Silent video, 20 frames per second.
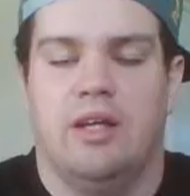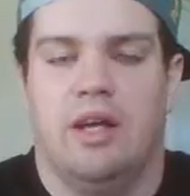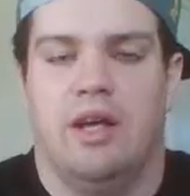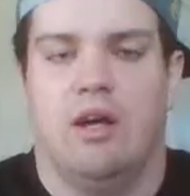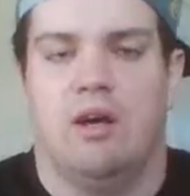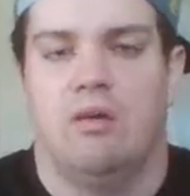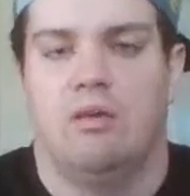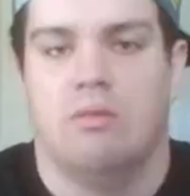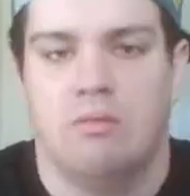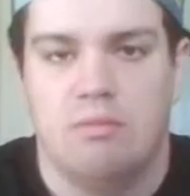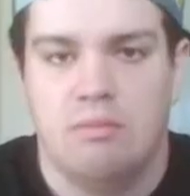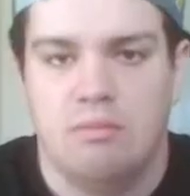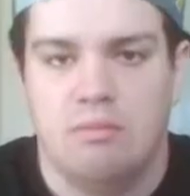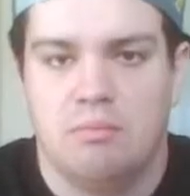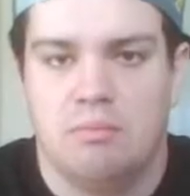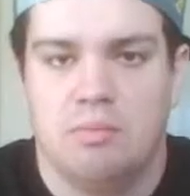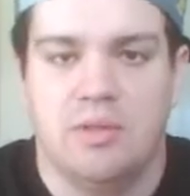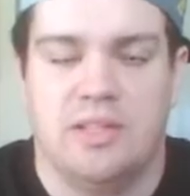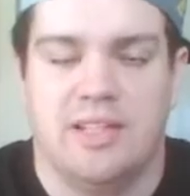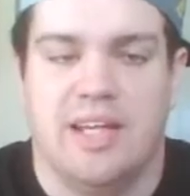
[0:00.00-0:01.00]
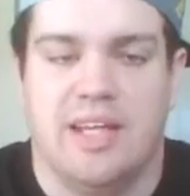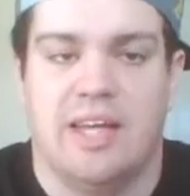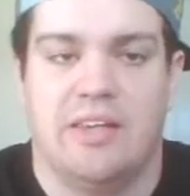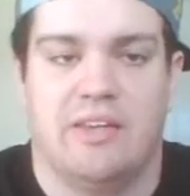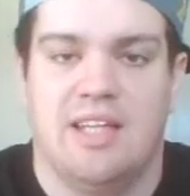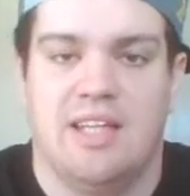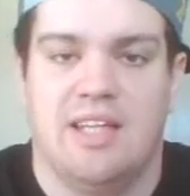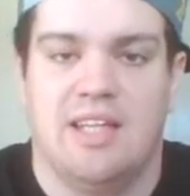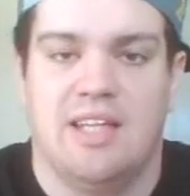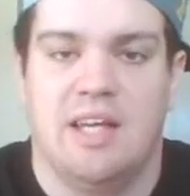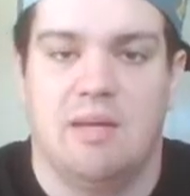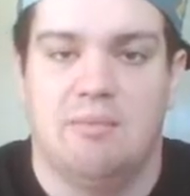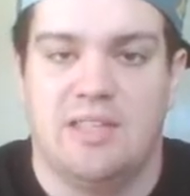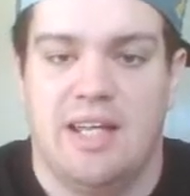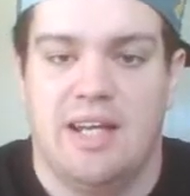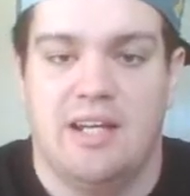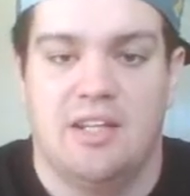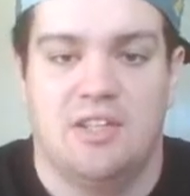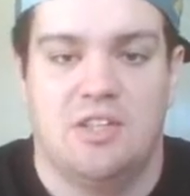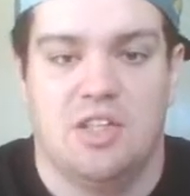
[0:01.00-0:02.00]
you know, put together in the same
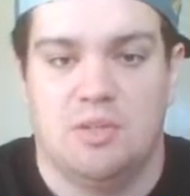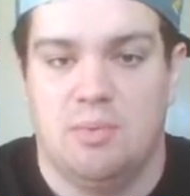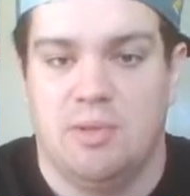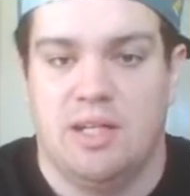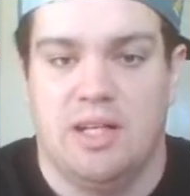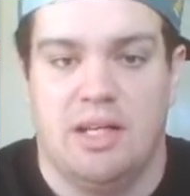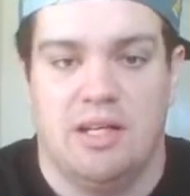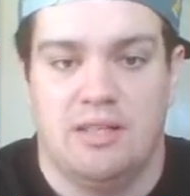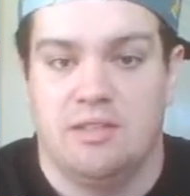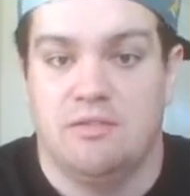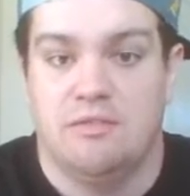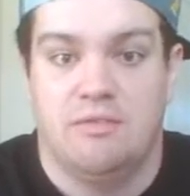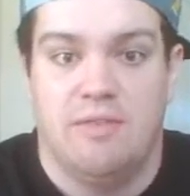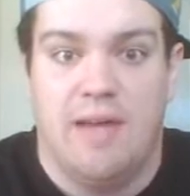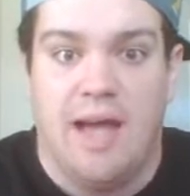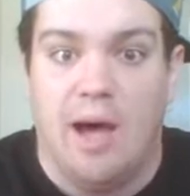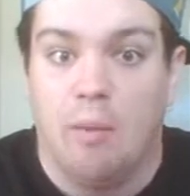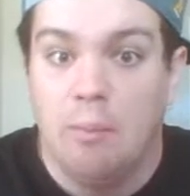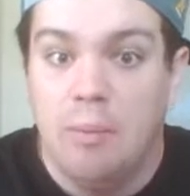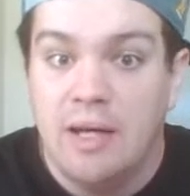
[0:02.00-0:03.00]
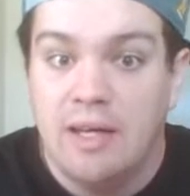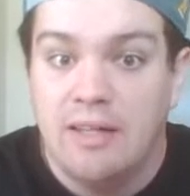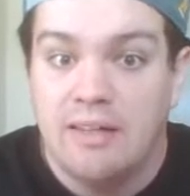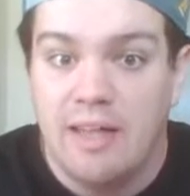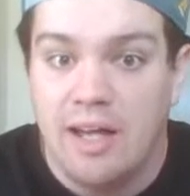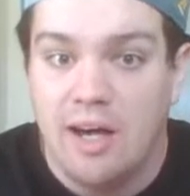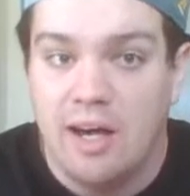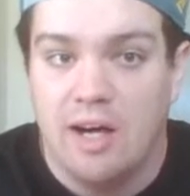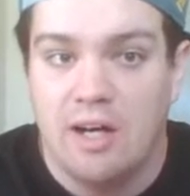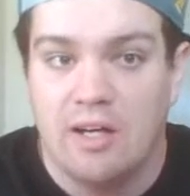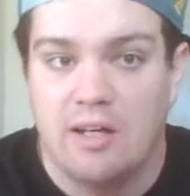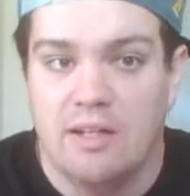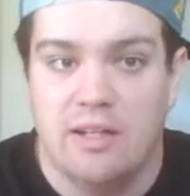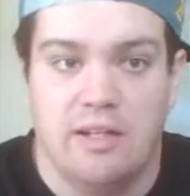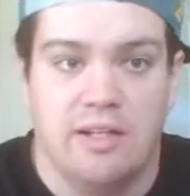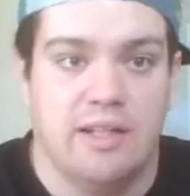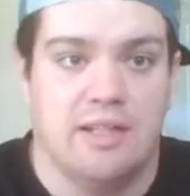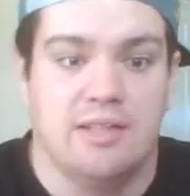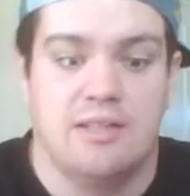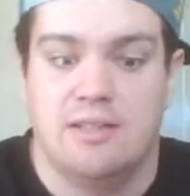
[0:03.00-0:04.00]
sentence just because of how big they are. You
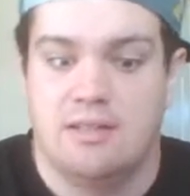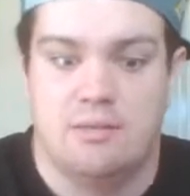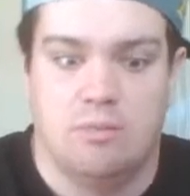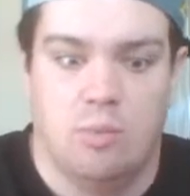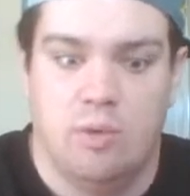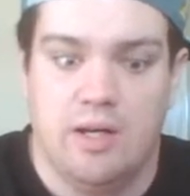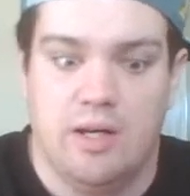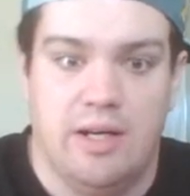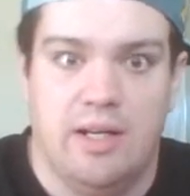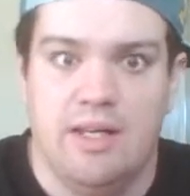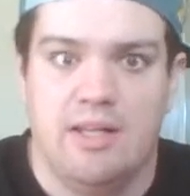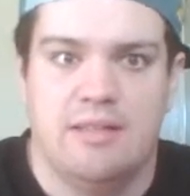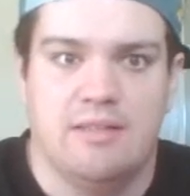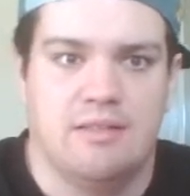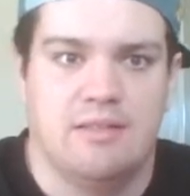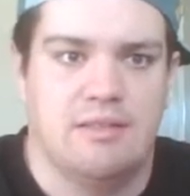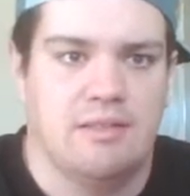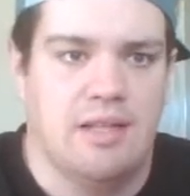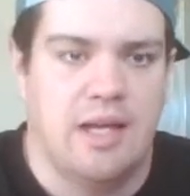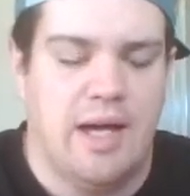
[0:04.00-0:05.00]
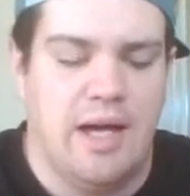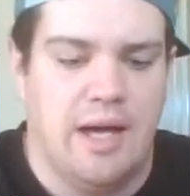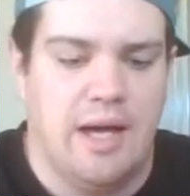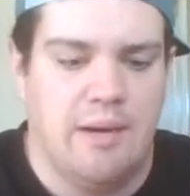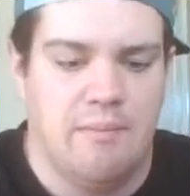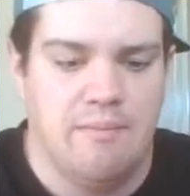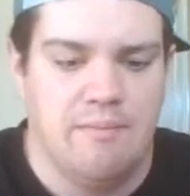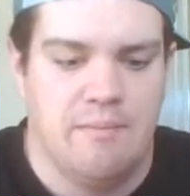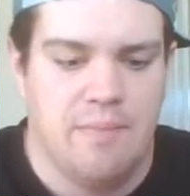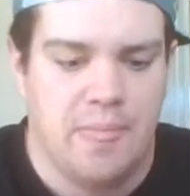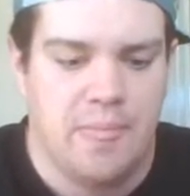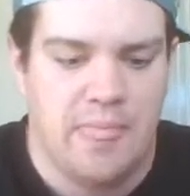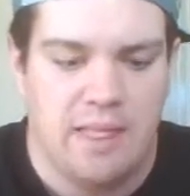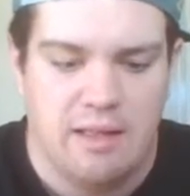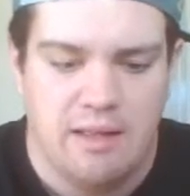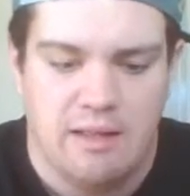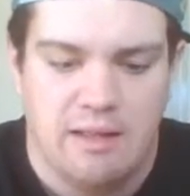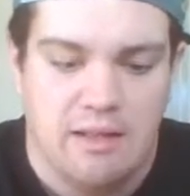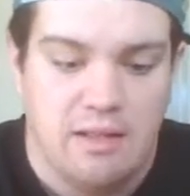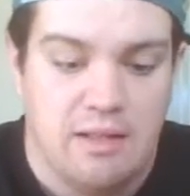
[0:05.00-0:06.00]
know, that's just what it is.
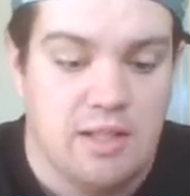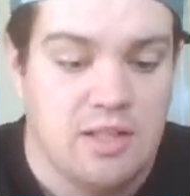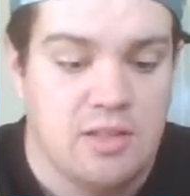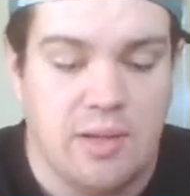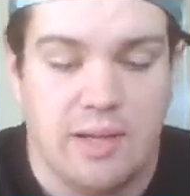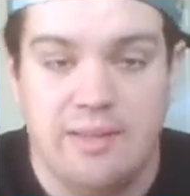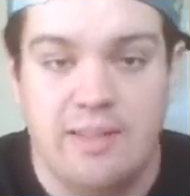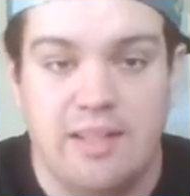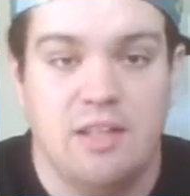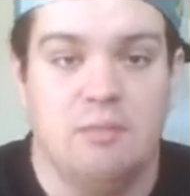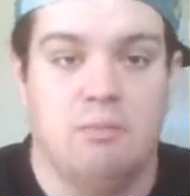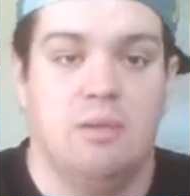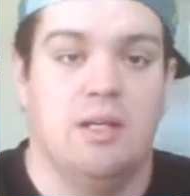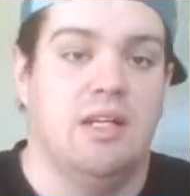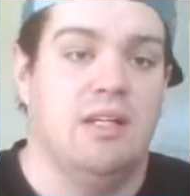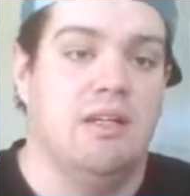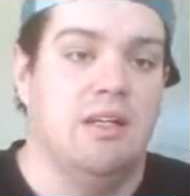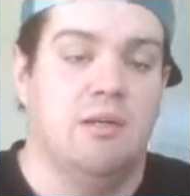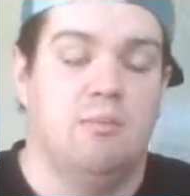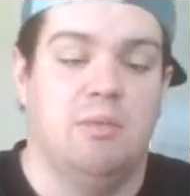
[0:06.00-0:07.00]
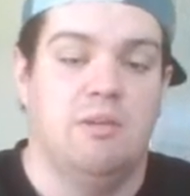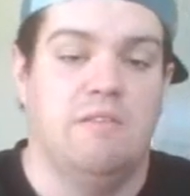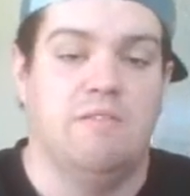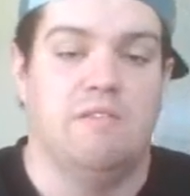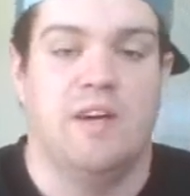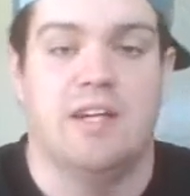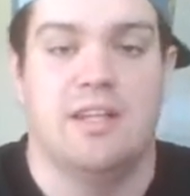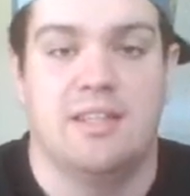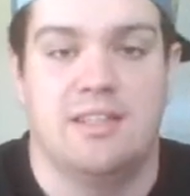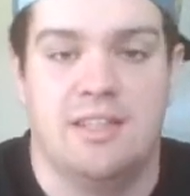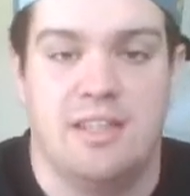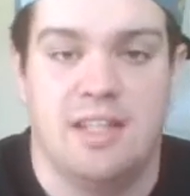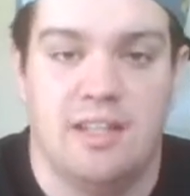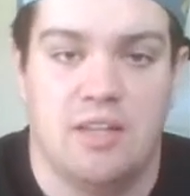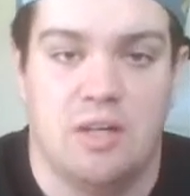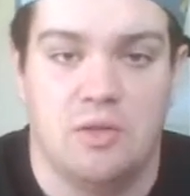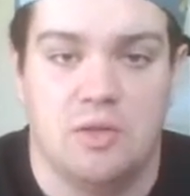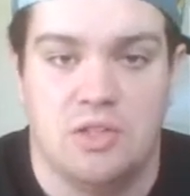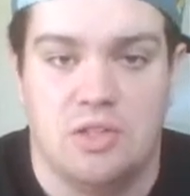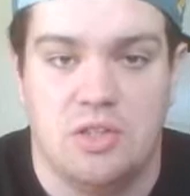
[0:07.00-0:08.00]
So I think it'd be fun to see
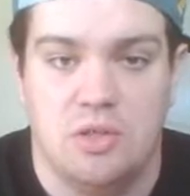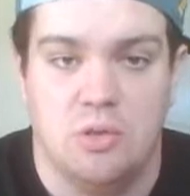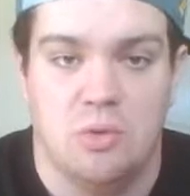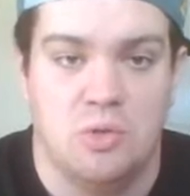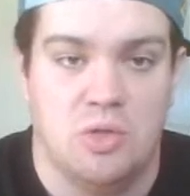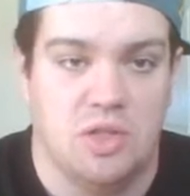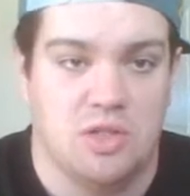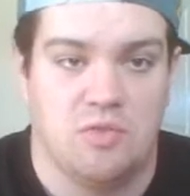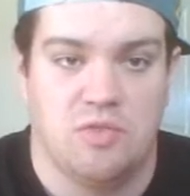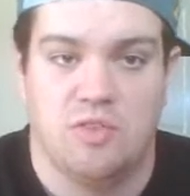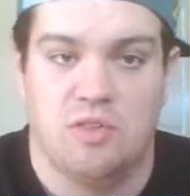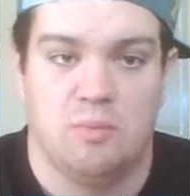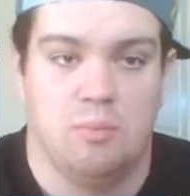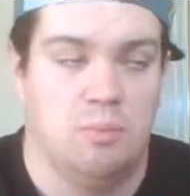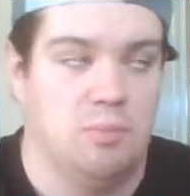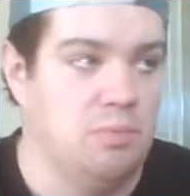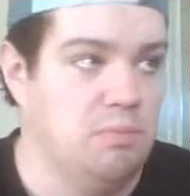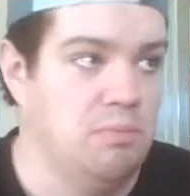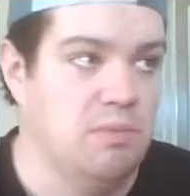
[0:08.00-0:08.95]
those two just for